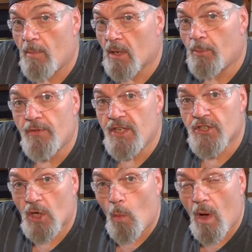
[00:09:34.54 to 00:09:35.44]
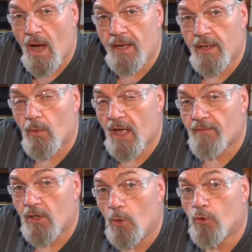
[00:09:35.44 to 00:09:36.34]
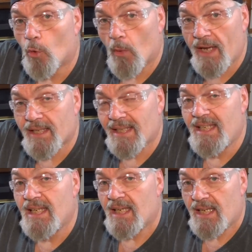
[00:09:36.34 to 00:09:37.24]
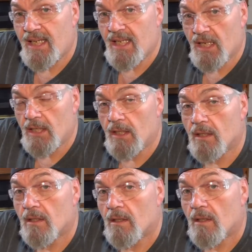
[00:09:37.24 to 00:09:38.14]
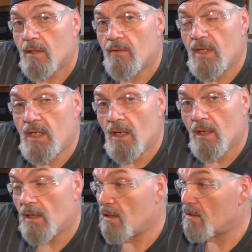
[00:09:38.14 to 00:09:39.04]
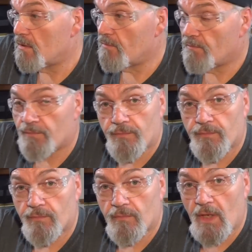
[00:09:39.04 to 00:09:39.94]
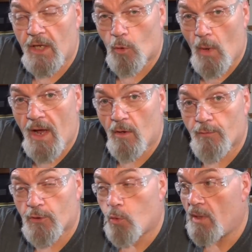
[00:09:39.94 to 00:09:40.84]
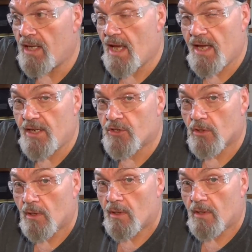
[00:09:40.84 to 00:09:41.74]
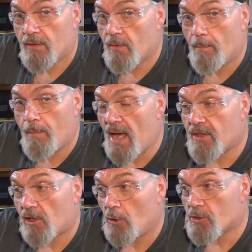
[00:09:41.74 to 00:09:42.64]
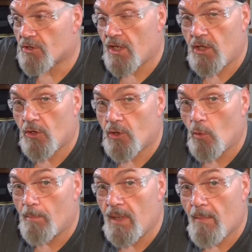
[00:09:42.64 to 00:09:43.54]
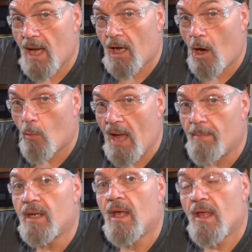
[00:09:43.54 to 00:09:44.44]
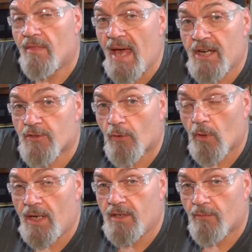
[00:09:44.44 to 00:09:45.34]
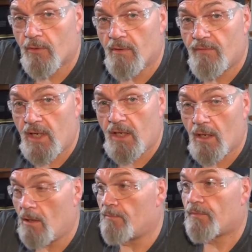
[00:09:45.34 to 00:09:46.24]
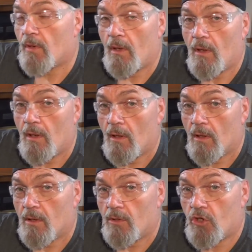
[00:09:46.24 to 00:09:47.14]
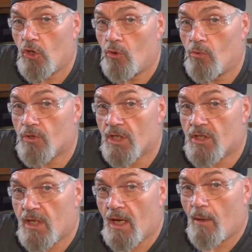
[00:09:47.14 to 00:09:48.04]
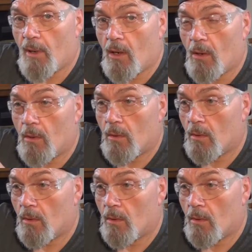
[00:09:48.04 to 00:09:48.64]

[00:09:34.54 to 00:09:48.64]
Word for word: going to be able to put these in a wad. They would have to go directly in the uh, in a round for 20 gauge. The, about the closest thing you could do would be Mylar Rapid. That is for a different video. Two 60 cal ball.